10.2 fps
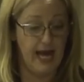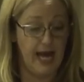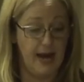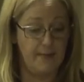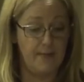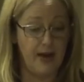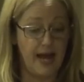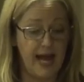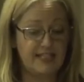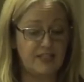
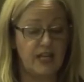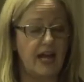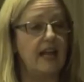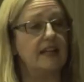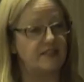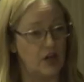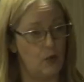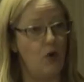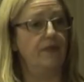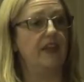And so
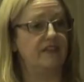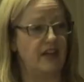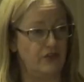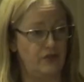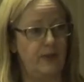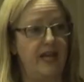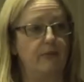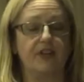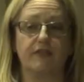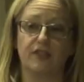on, they say that you play
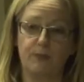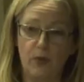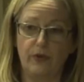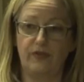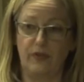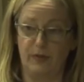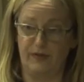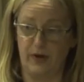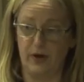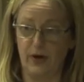whichever sports you
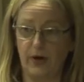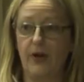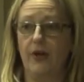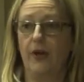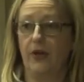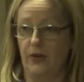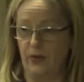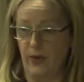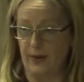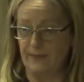prefer,
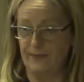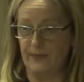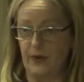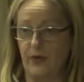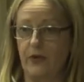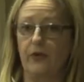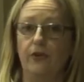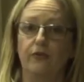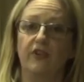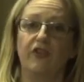you can
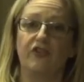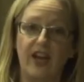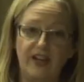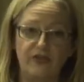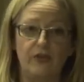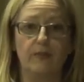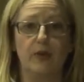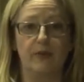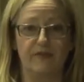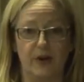use whichever changing room you
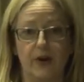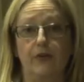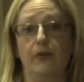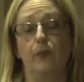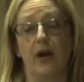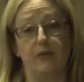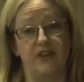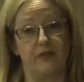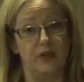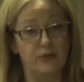prefer, you can wear
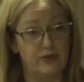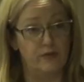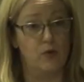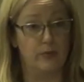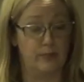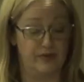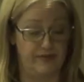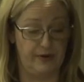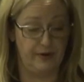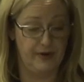whichever uniform you
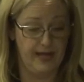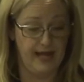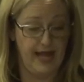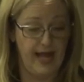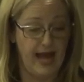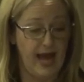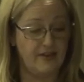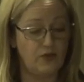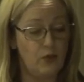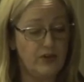prefer.
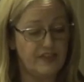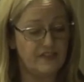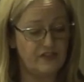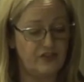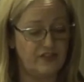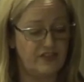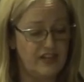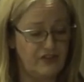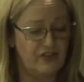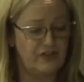And all of this is just
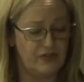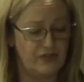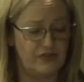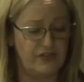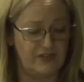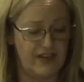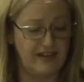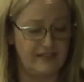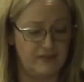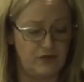teaching children that
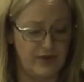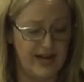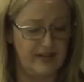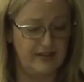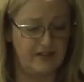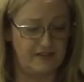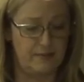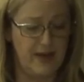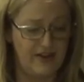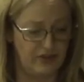sex isn't real and doesn't
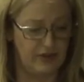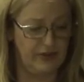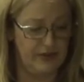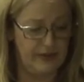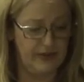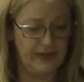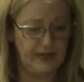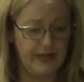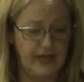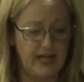matter,
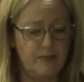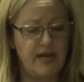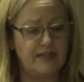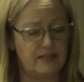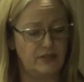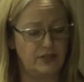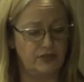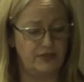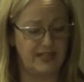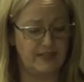and it makes social
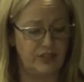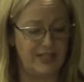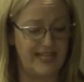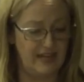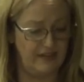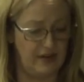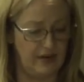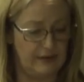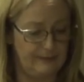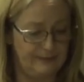transition easier.